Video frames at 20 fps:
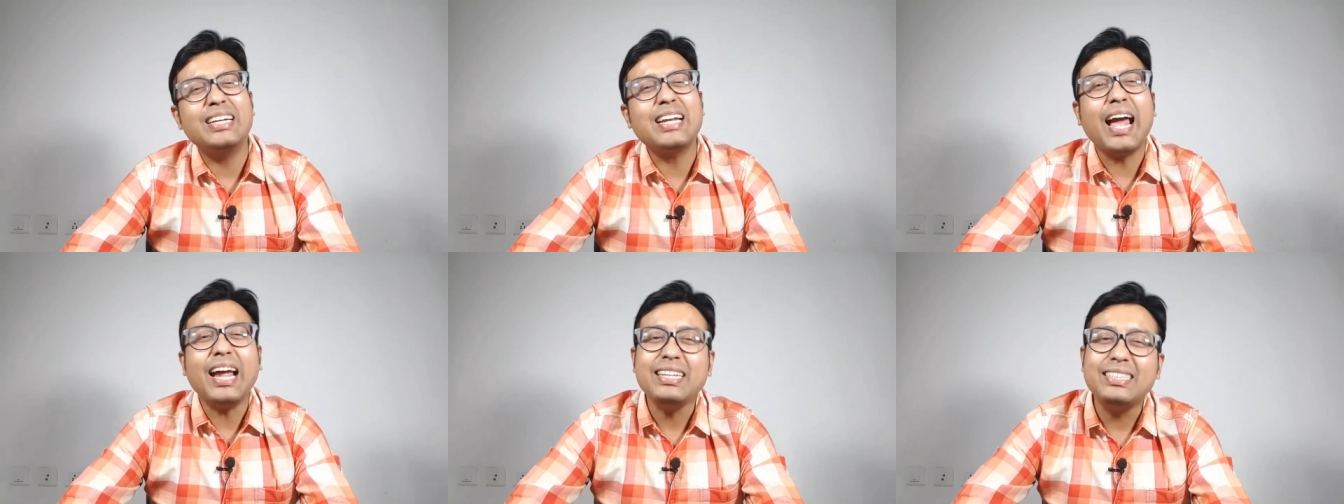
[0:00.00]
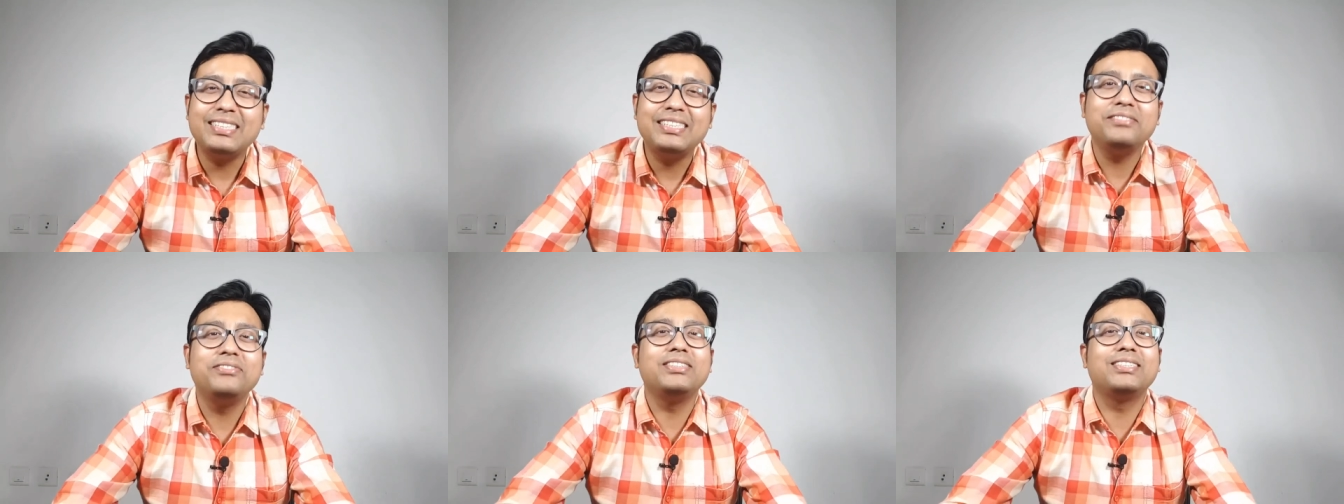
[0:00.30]
a
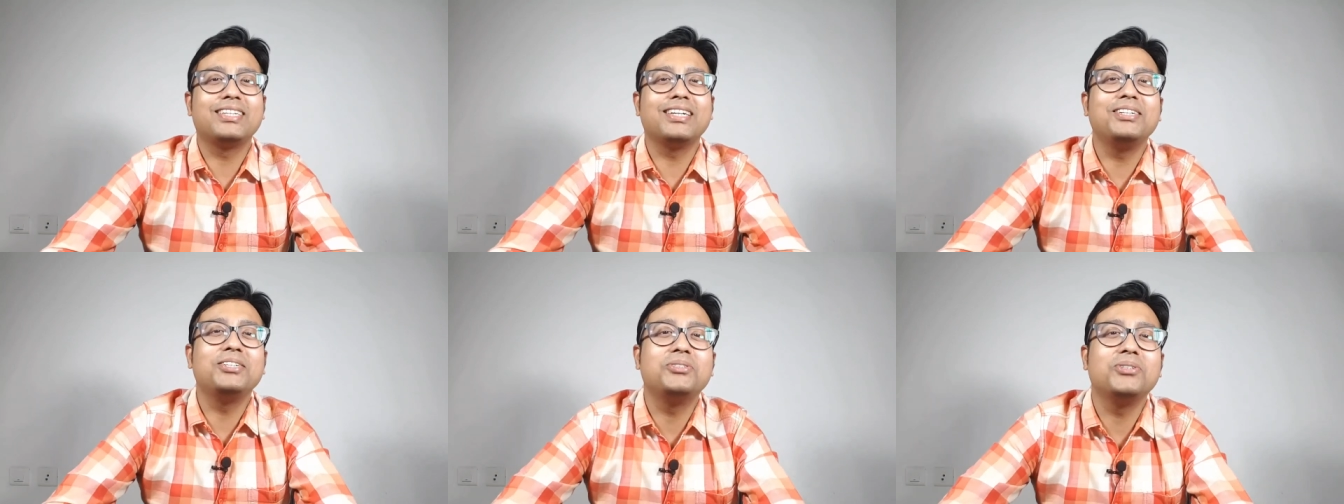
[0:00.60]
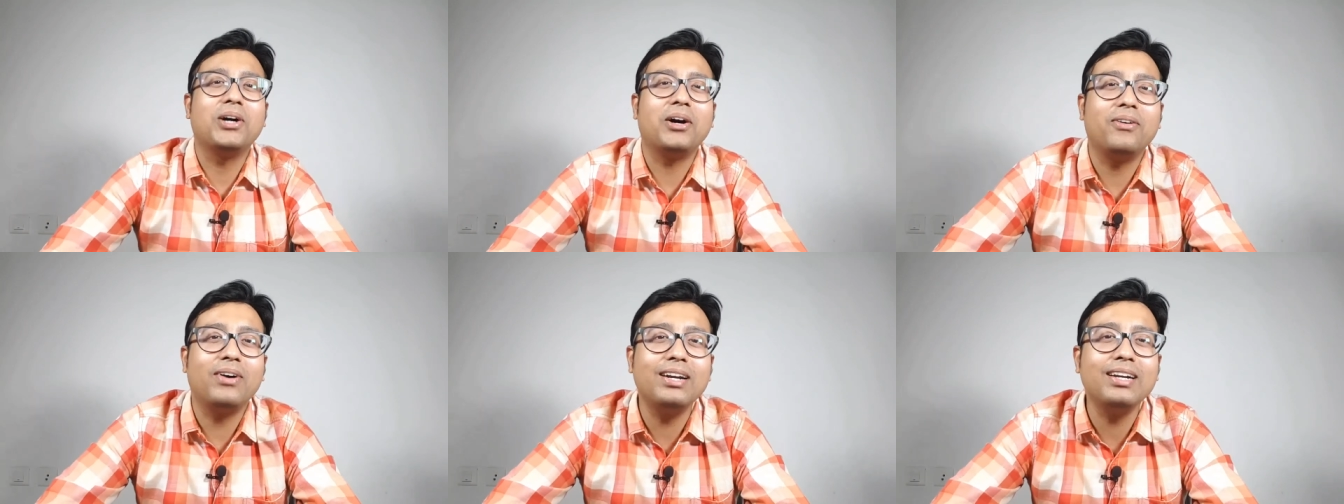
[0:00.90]
nice revision
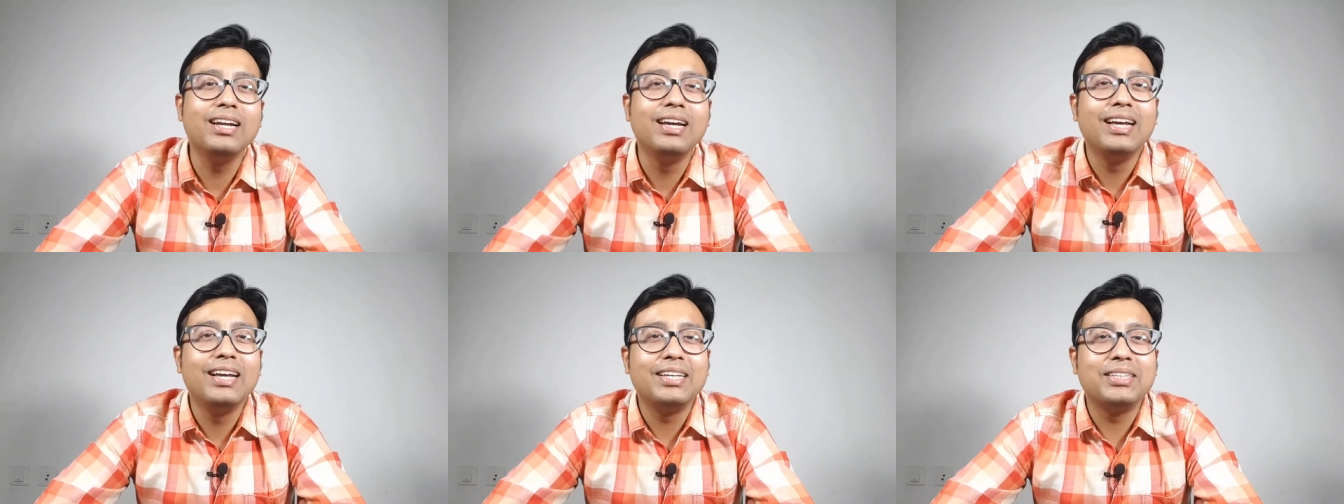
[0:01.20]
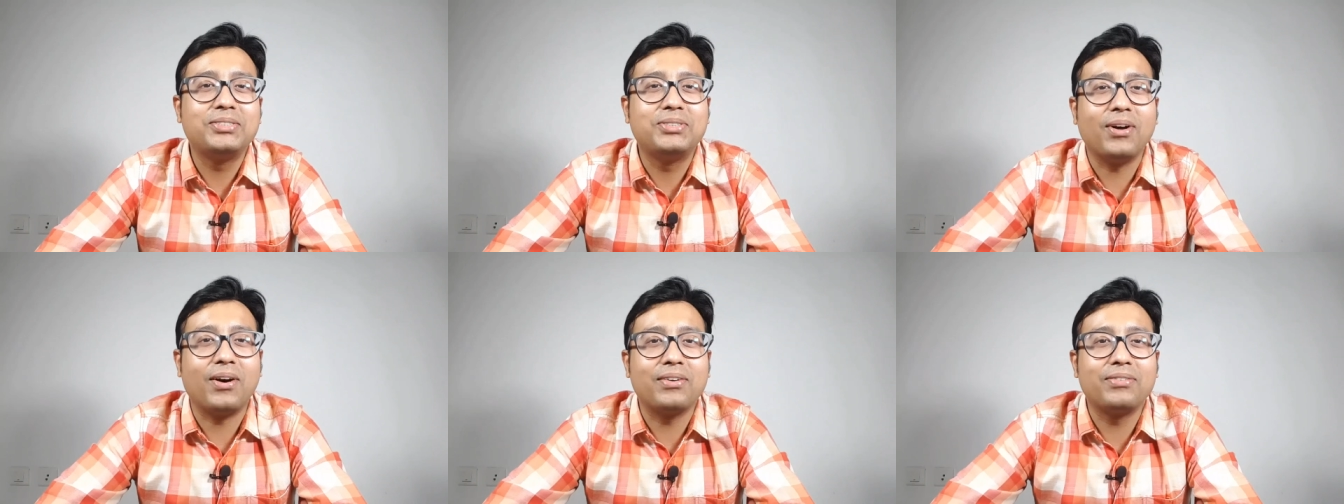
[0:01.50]
to our
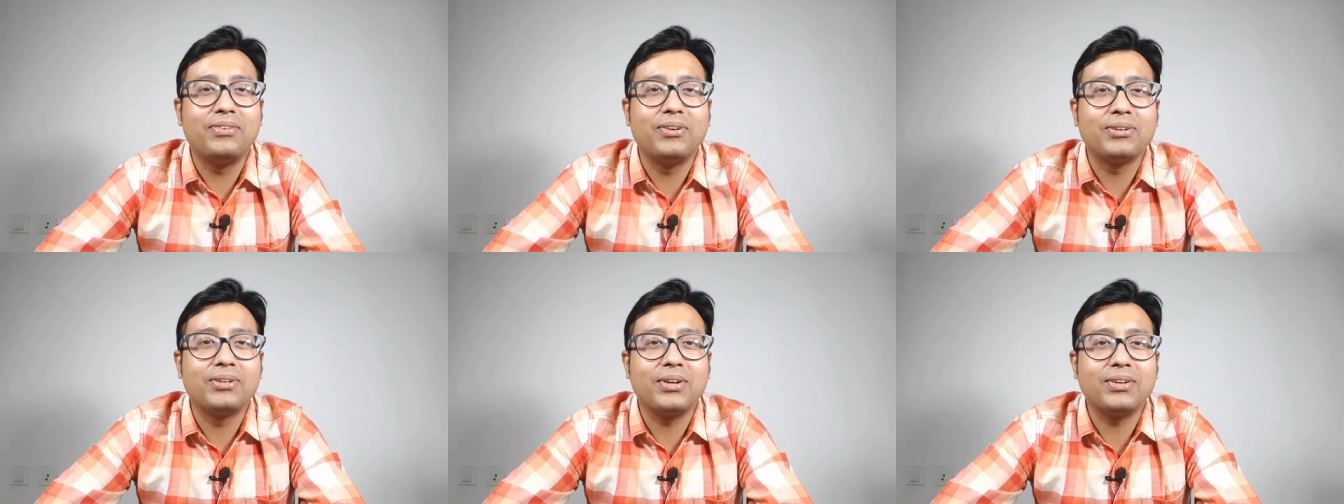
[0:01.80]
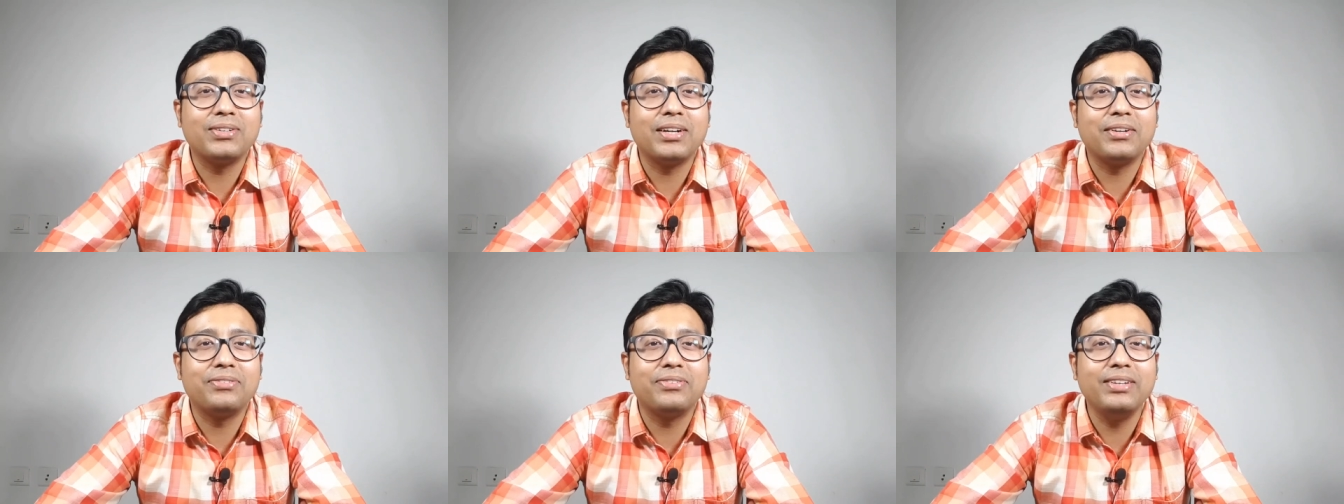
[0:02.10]
stock
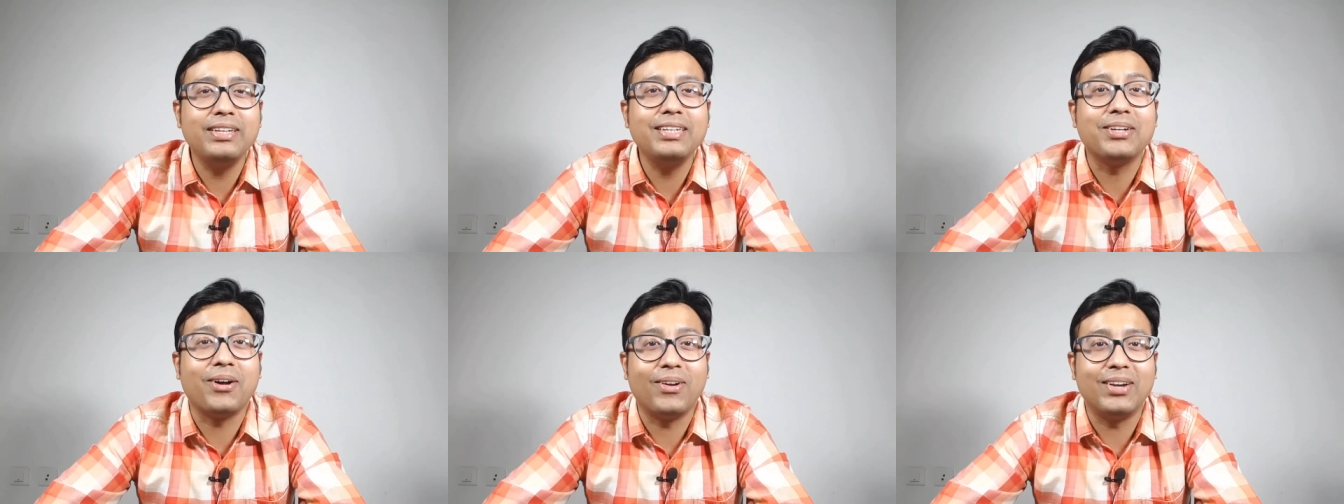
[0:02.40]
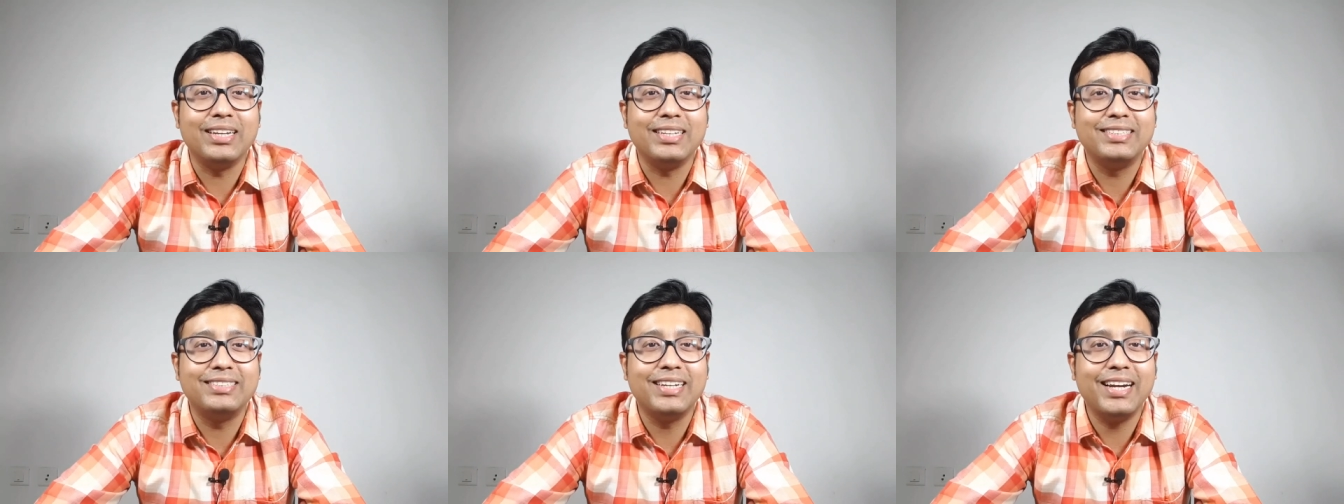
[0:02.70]
photography
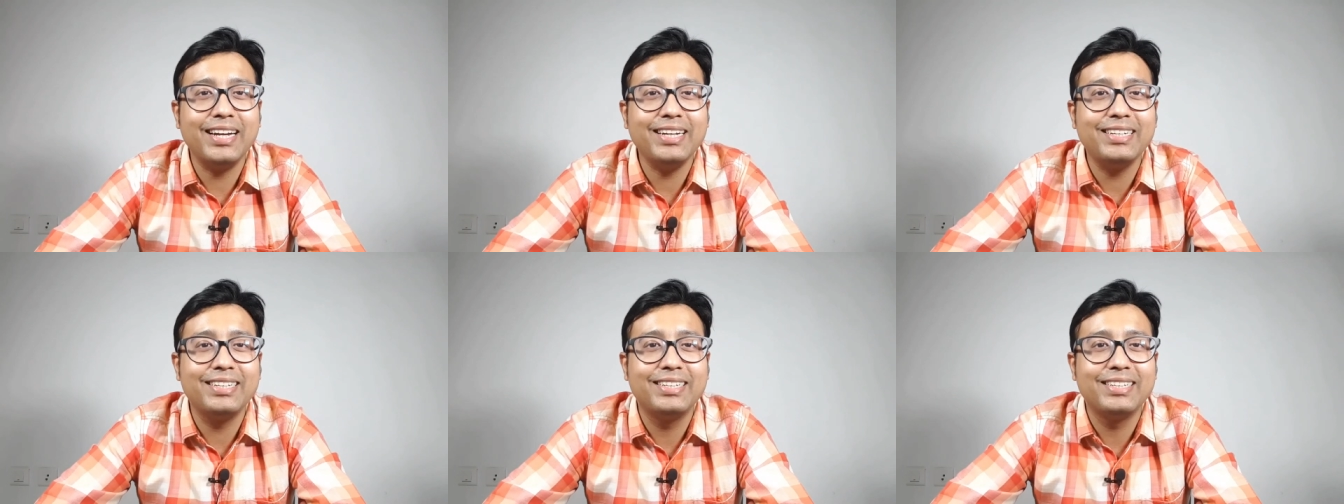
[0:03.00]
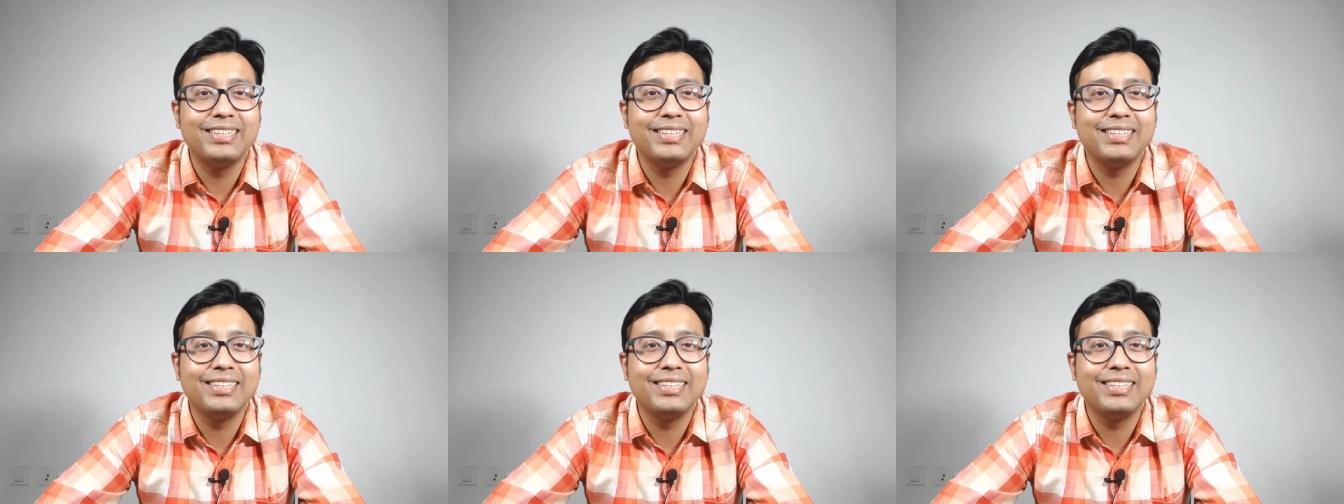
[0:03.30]
knowledge right?